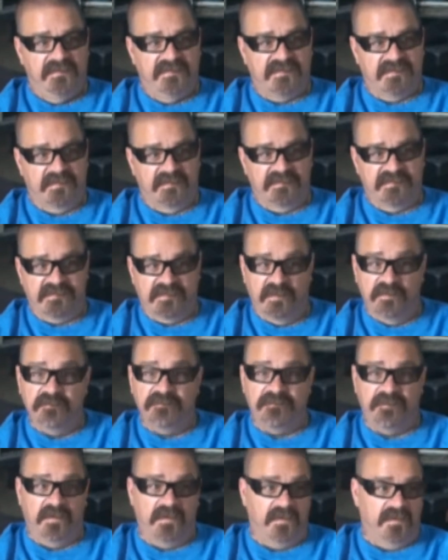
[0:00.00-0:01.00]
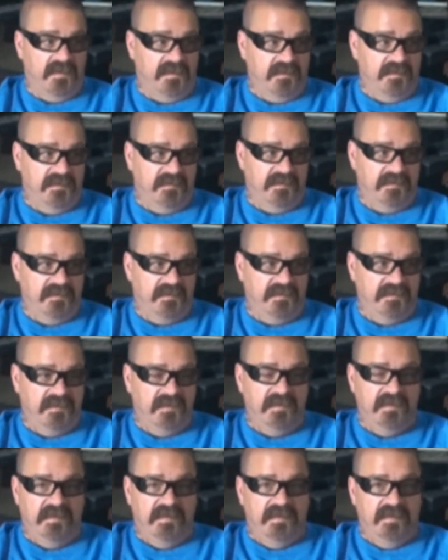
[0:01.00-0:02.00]
So far,
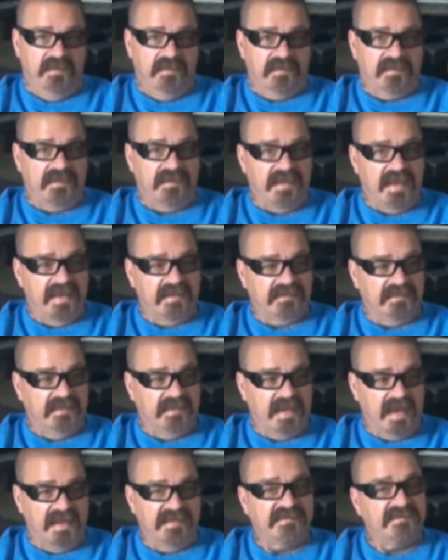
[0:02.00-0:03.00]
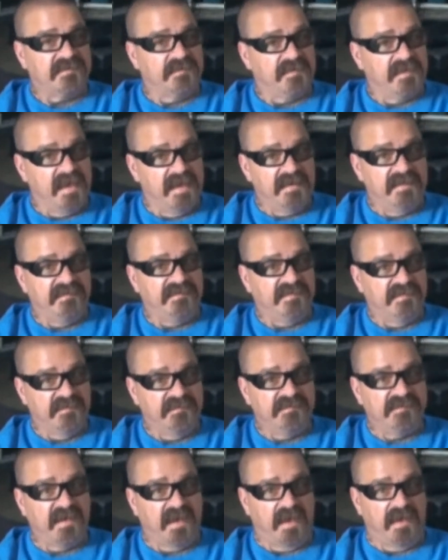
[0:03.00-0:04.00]
Konnected has created
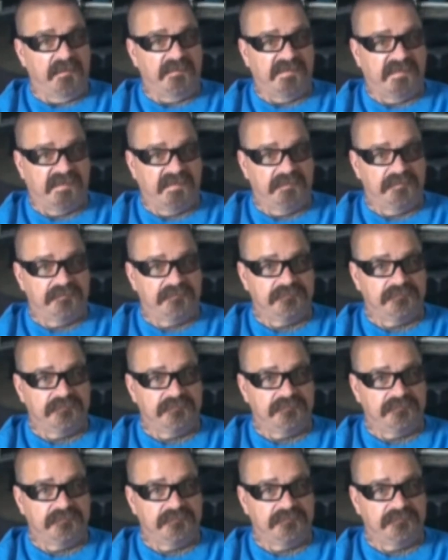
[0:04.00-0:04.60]
2 jobs.